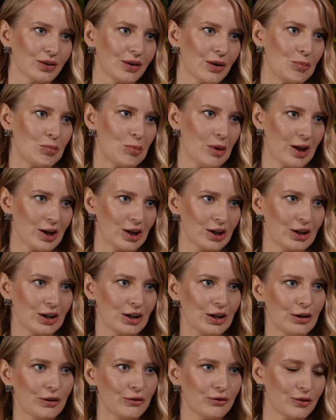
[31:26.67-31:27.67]

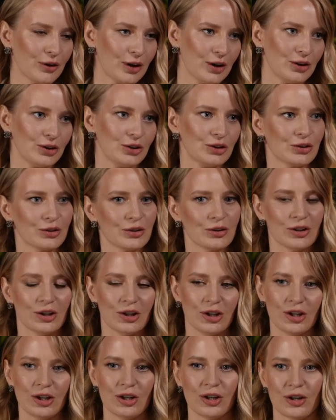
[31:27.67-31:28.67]
competitive, and you're